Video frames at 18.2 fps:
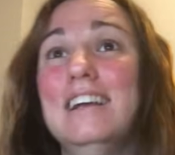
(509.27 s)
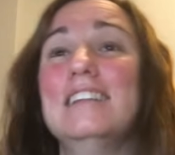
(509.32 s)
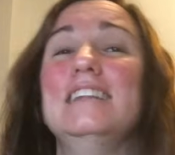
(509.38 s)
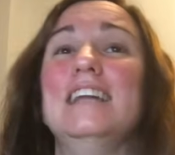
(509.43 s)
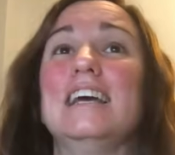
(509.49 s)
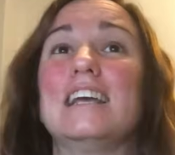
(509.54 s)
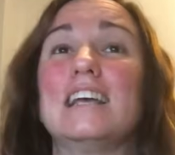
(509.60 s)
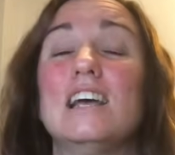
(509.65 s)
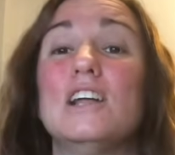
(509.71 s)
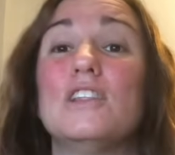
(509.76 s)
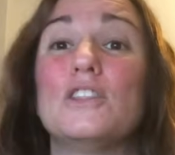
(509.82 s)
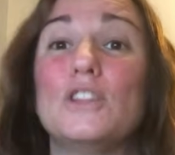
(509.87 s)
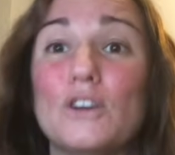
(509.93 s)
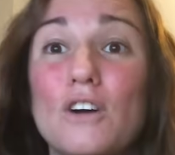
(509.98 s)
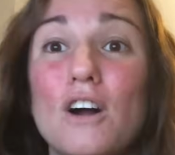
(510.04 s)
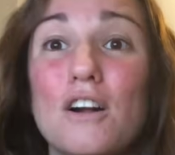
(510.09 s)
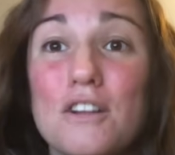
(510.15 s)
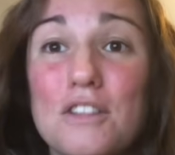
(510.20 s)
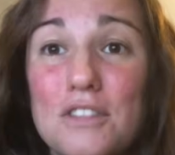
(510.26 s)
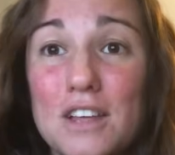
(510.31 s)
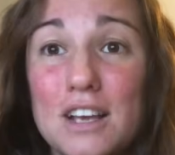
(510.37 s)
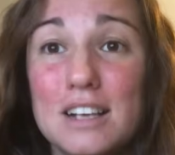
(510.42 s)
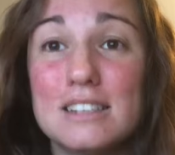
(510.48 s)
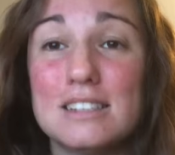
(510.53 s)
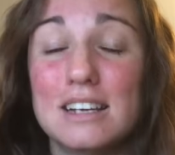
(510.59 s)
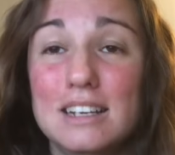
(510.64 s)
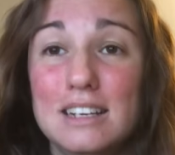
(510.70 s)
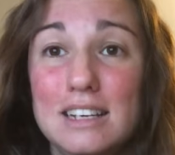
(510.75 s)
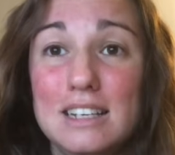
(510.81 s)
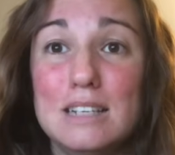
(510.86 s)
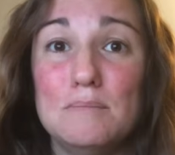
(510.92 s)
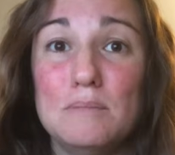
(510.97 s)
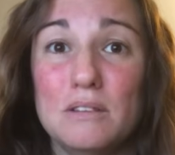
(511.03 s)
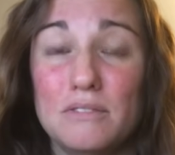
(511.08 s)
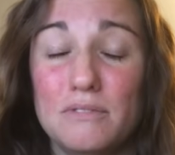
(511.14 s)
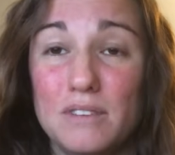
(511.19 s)
like, there are things that need to
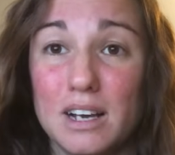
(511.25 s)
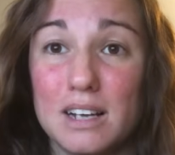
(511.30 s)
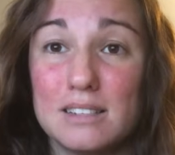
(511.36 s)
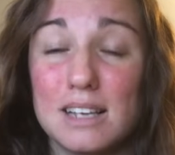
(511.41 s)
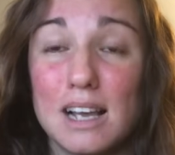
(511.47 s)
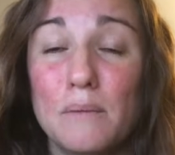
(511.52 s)
be fixed.